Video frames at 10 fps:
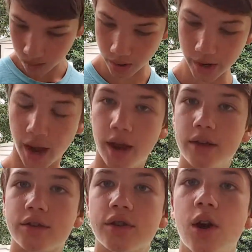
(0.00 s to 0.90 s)
Oh yeah,
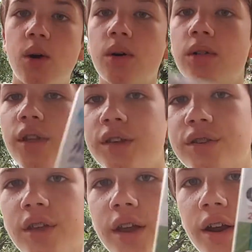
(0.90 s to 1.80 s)
so this
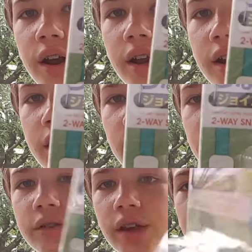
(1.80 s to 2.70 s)
thing right here
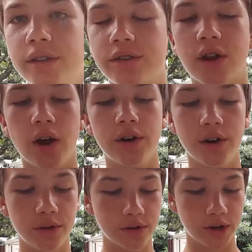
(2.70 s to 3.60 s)
is like these garden
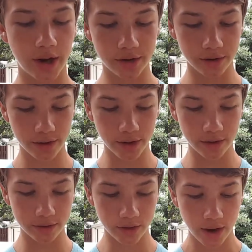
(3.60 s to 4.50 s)
hose connector
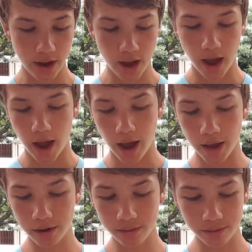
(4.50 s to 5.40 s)
things.
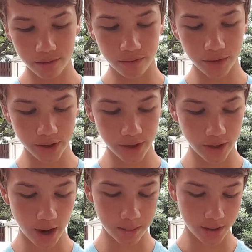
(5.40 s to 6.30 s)
I don't really,
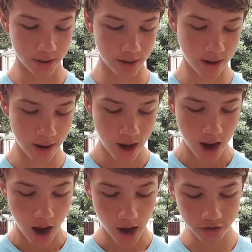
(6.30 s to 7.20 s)
I mean,
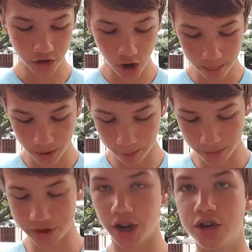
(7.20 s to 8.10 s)
I saw a bit of
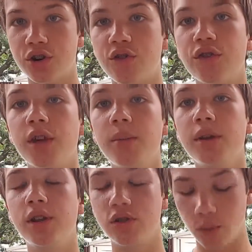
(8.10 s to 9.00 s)
potential for them
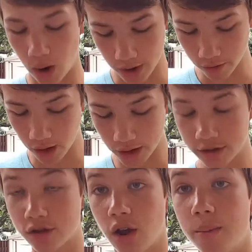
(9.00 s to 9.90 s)
and used the water
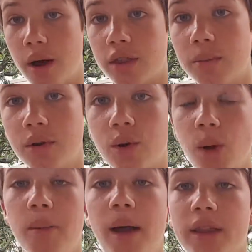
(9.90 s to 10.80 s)
rockets, so I bought them a little
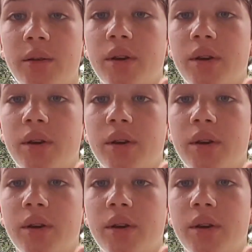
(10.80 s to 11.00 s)
while back.